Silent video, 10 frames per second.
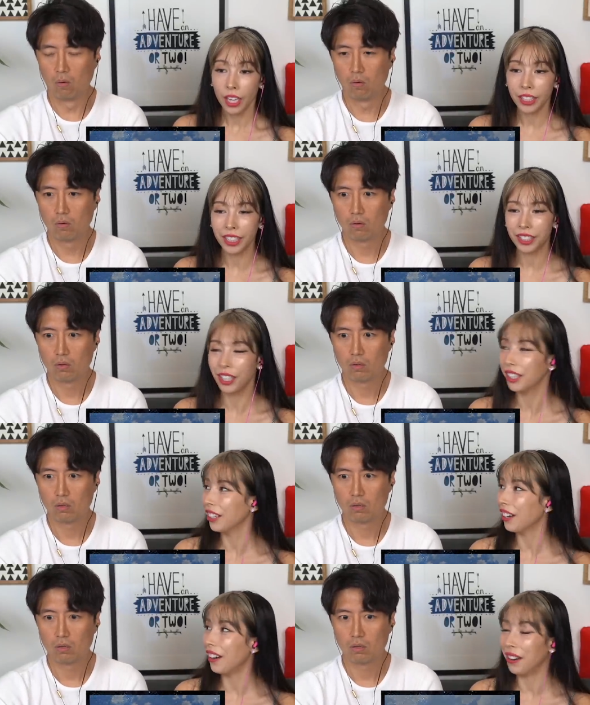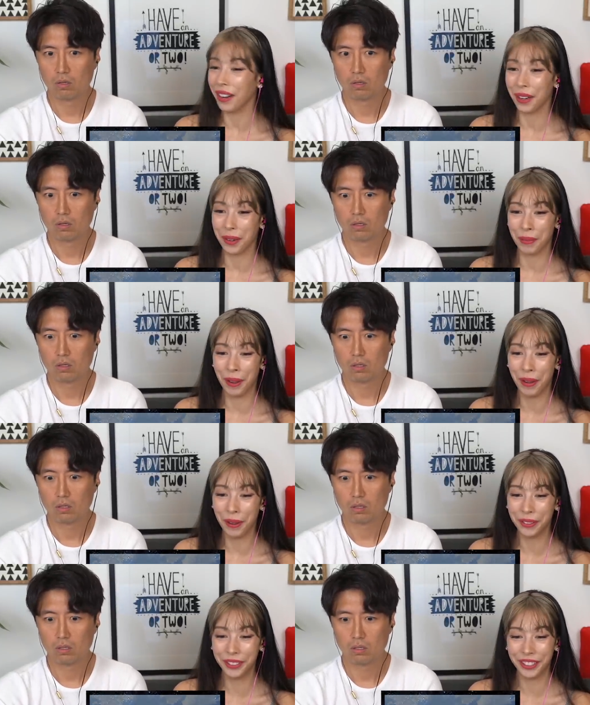Speaker 1: He just took her arm.
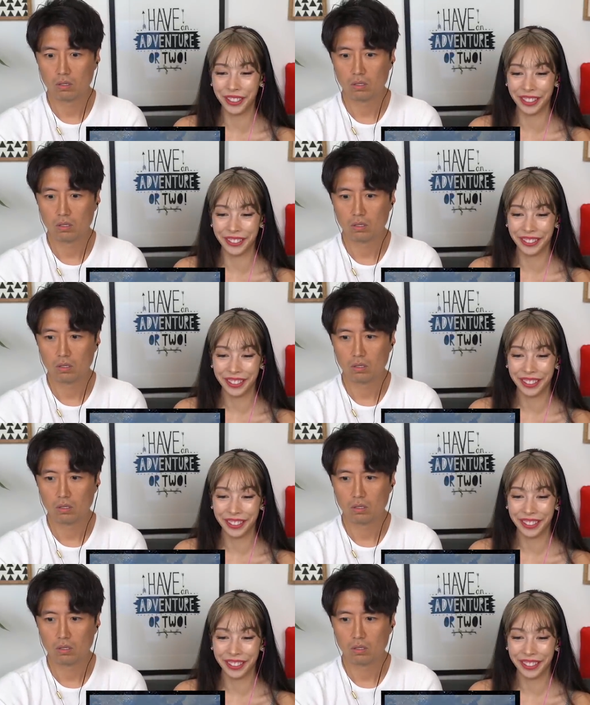Oh shit.